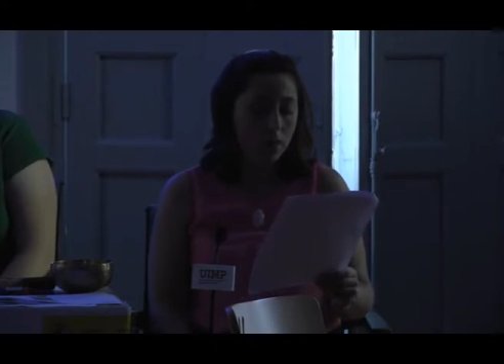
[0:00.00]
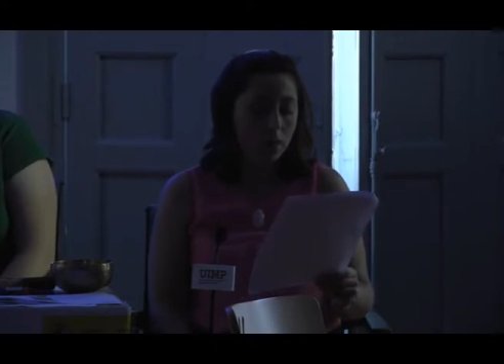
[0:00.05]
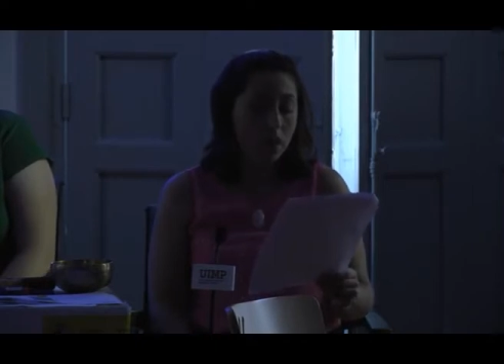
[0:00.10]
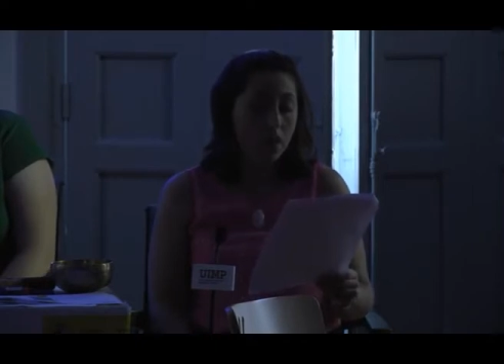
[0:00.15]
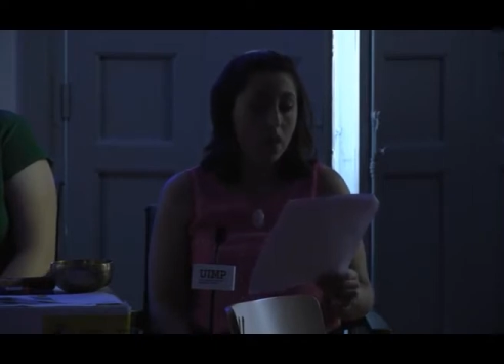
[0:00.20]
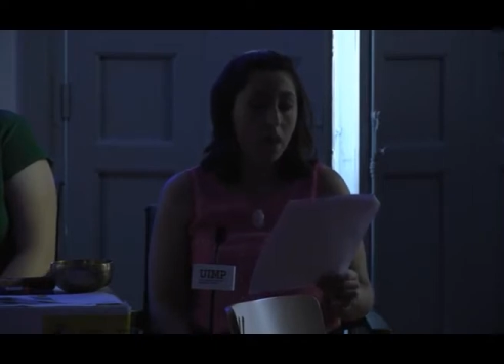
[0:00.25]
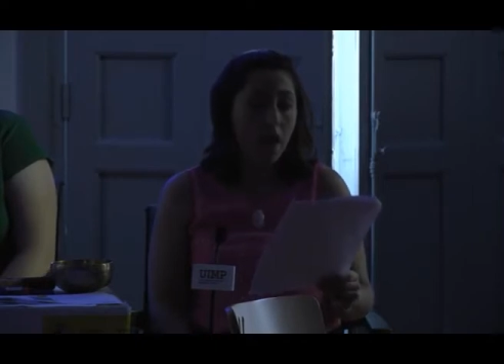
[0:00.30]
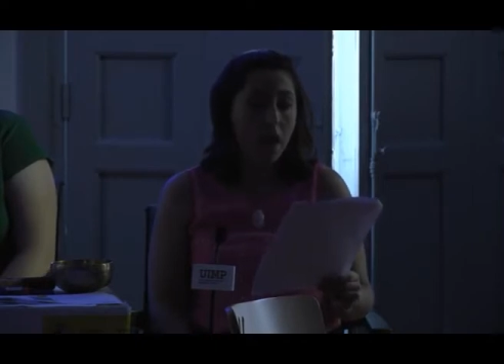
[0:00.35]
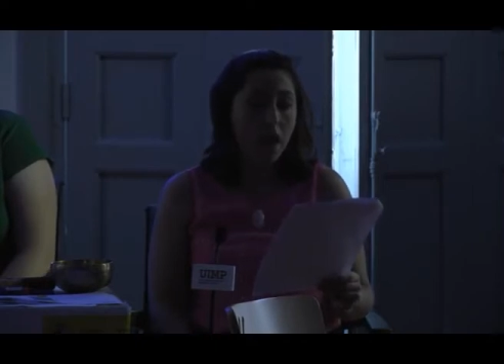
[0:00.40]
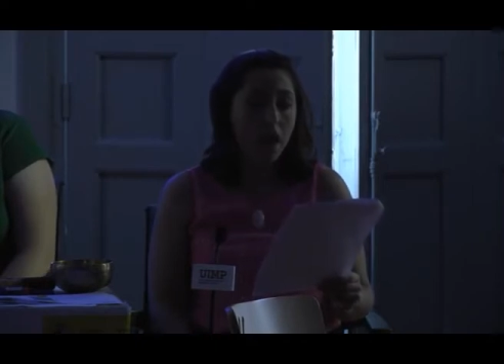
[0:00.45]

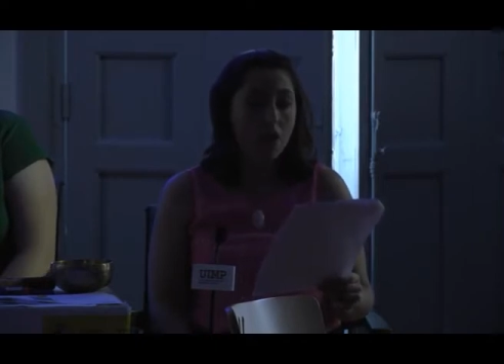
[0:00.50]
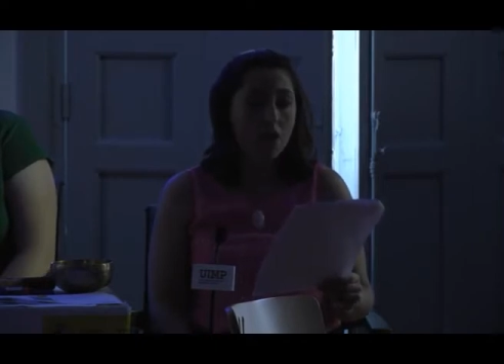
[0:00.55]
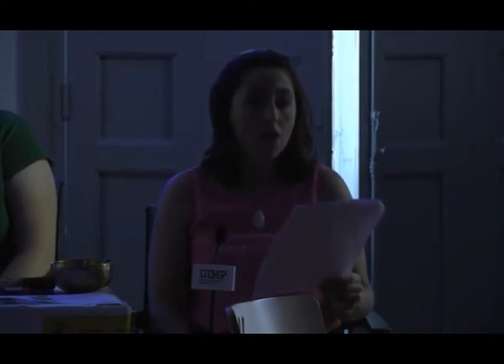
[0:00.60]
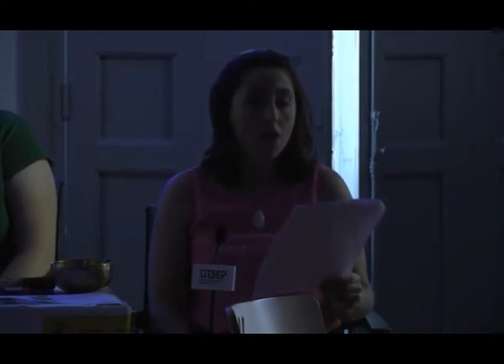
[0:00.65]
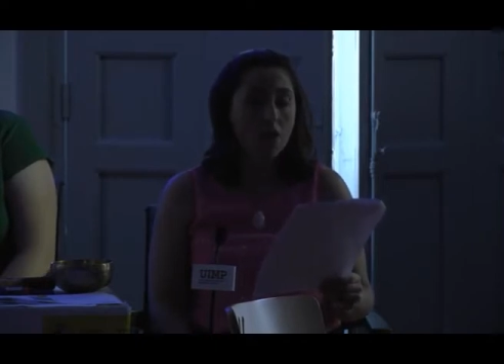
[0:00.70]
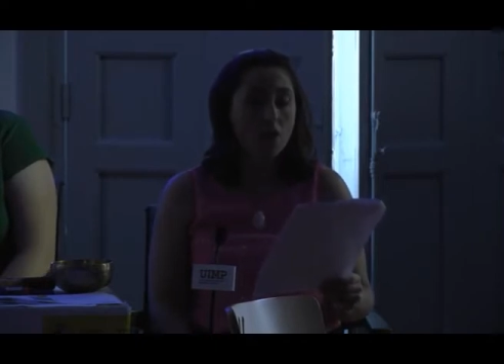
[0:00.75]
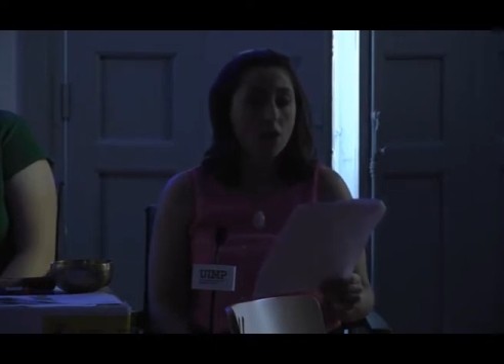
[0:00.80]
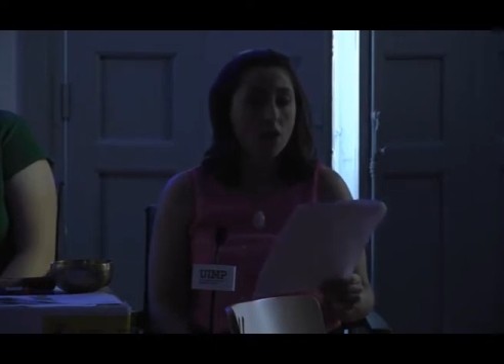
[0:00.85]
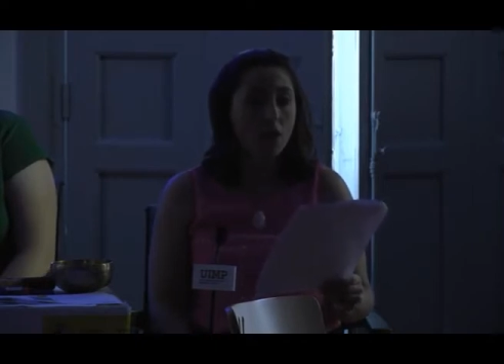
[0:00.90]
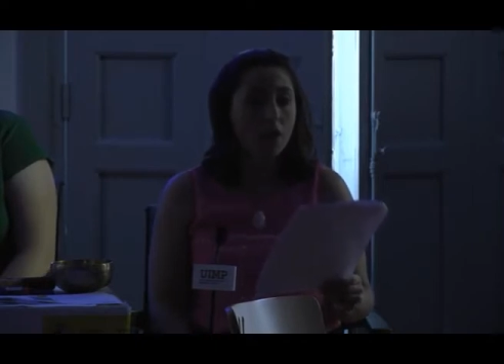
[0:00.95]
Now
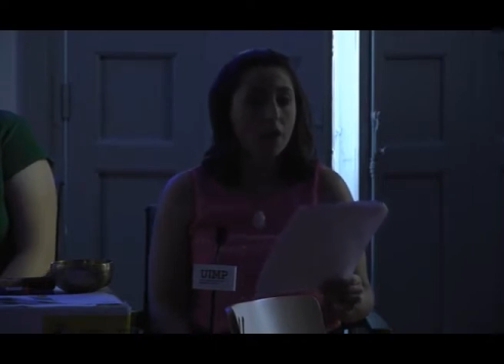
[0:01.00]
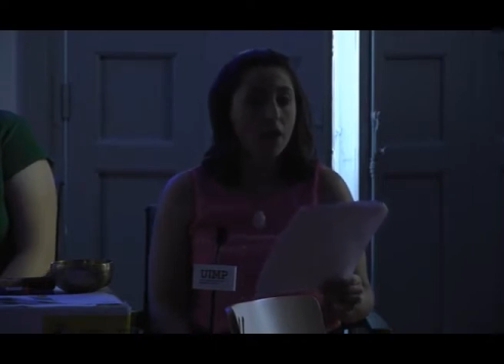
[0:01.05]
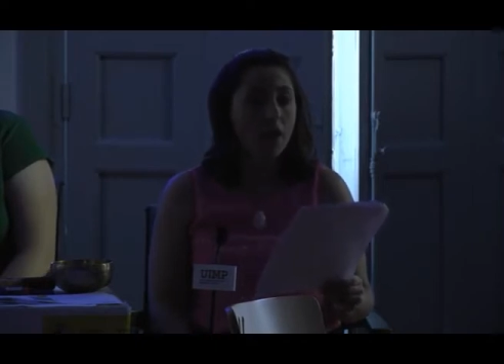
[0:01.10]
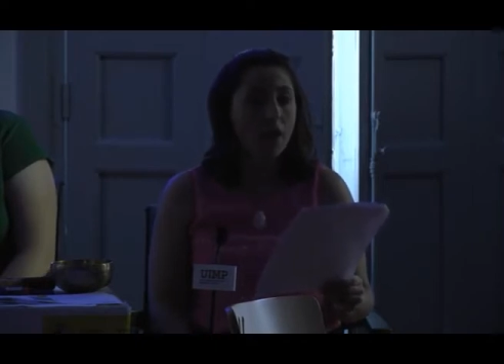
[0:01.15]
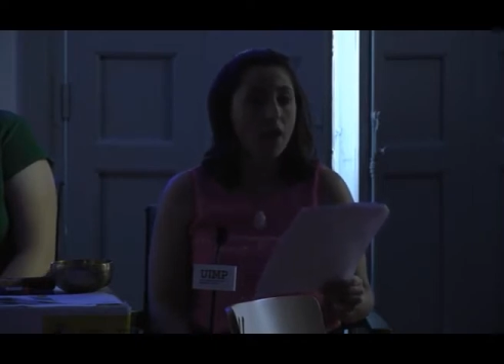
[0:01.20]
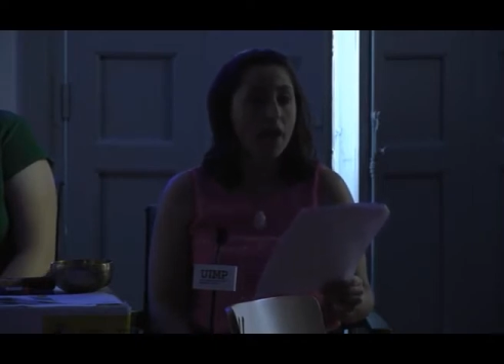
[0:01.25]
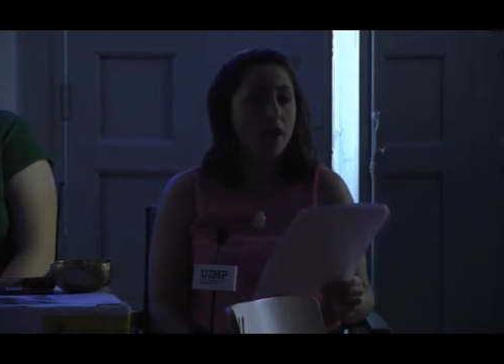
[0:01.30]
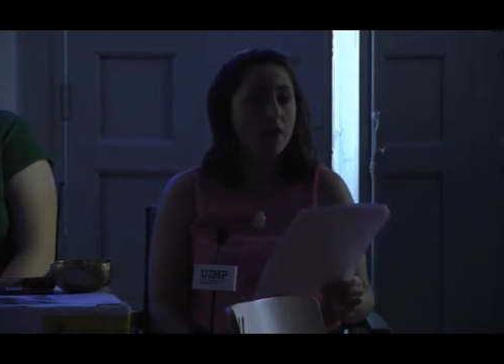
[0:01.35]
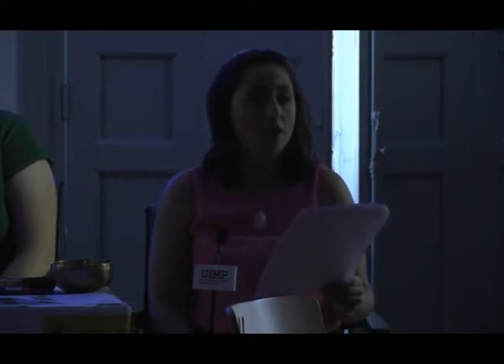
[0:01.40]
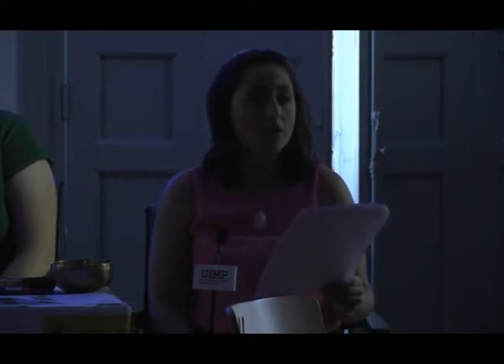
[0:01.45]
that we
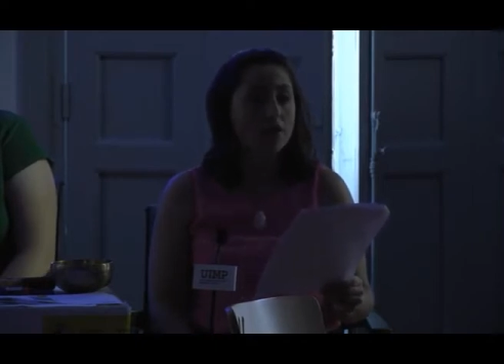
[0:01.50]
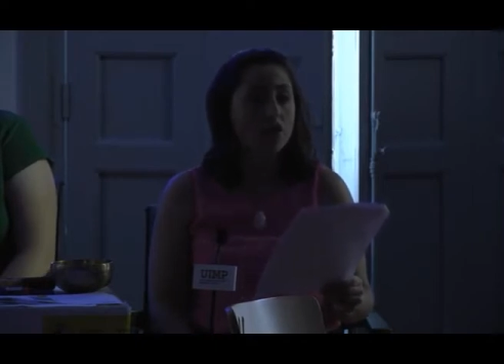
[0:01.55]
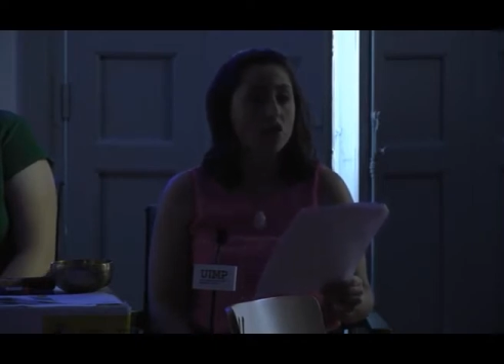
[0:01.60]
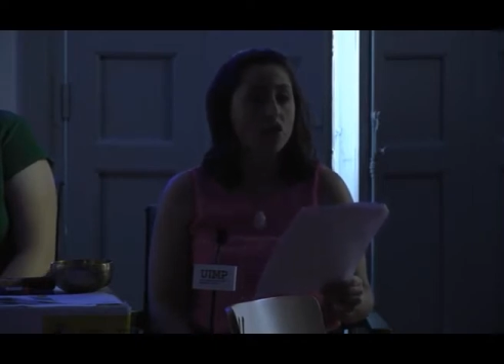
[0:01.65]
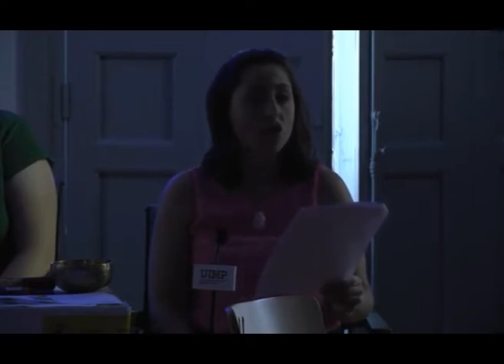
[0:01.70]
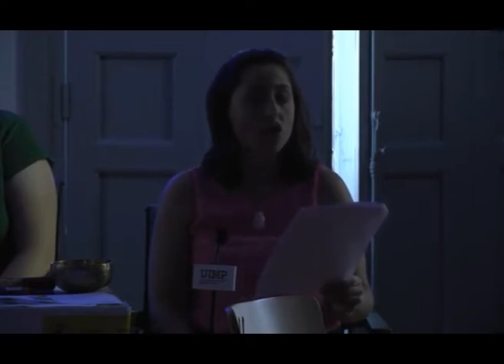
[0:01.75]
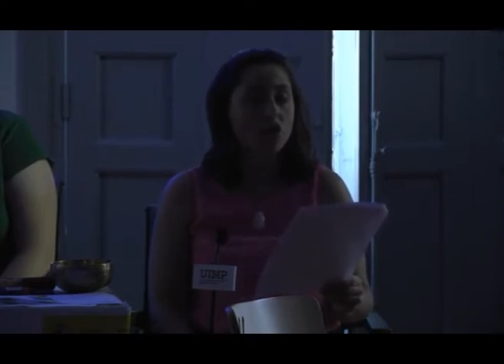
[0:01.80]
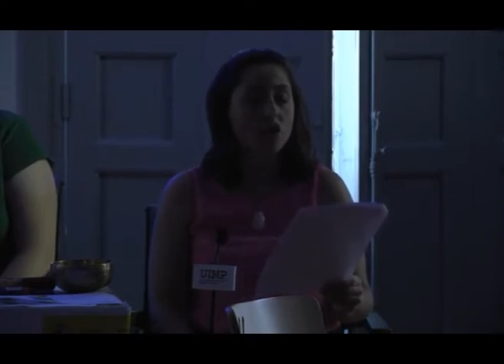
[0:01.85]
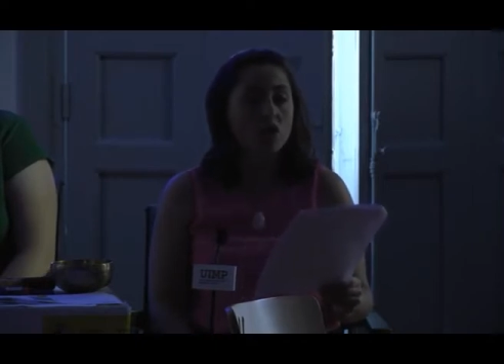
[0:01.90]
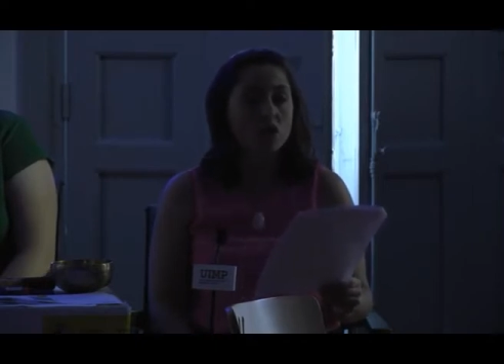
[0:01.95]
have
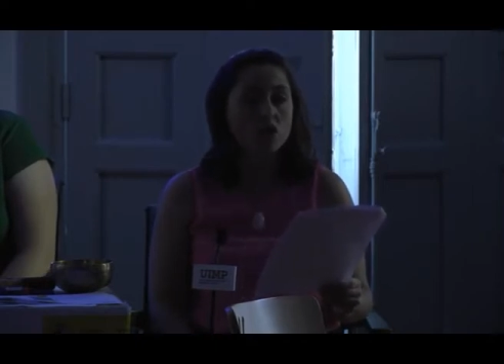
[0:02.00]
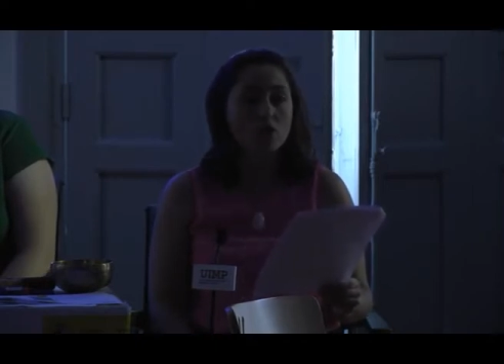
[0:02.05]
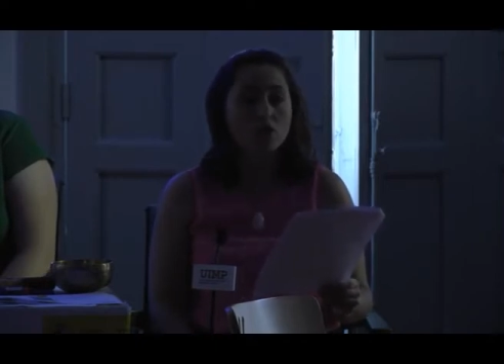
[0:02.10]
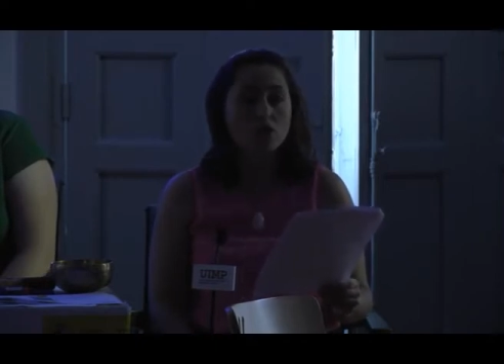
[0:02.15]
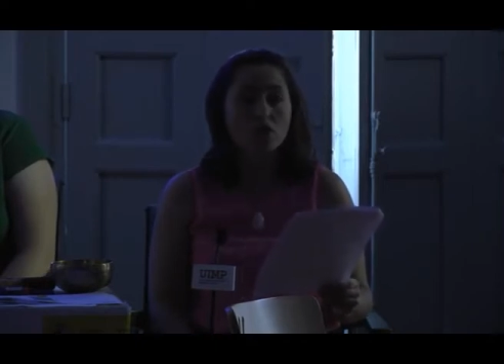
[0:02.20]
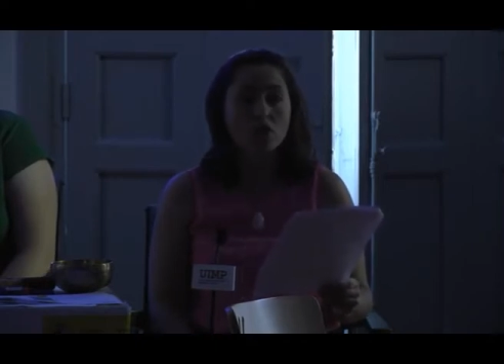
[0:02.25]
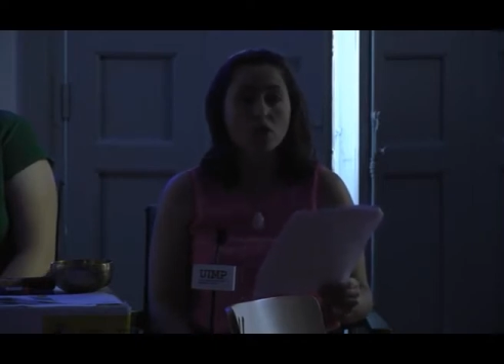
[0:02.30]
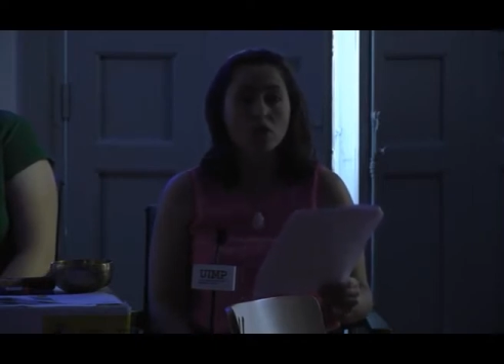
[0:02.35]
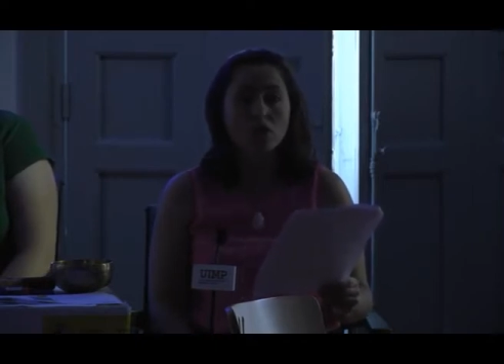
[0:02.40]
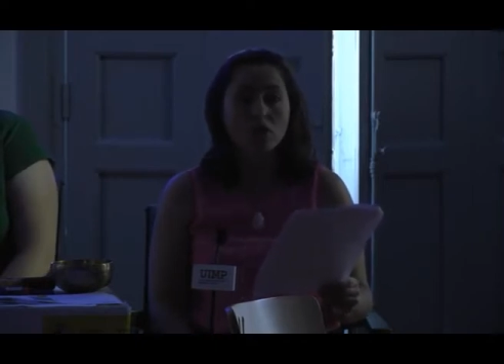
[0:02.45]

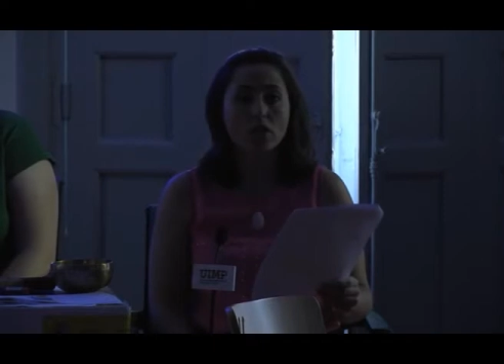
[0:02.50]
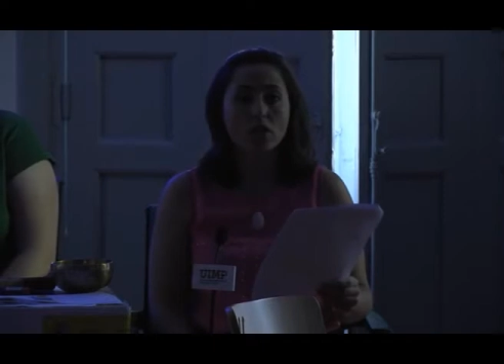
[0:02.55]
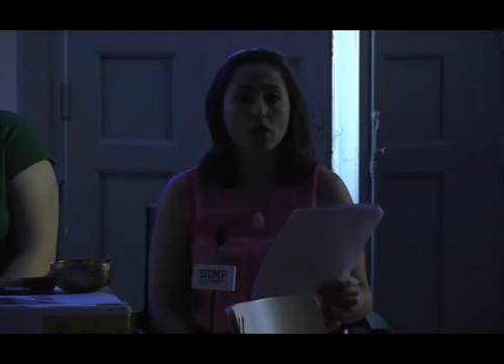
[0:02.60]
just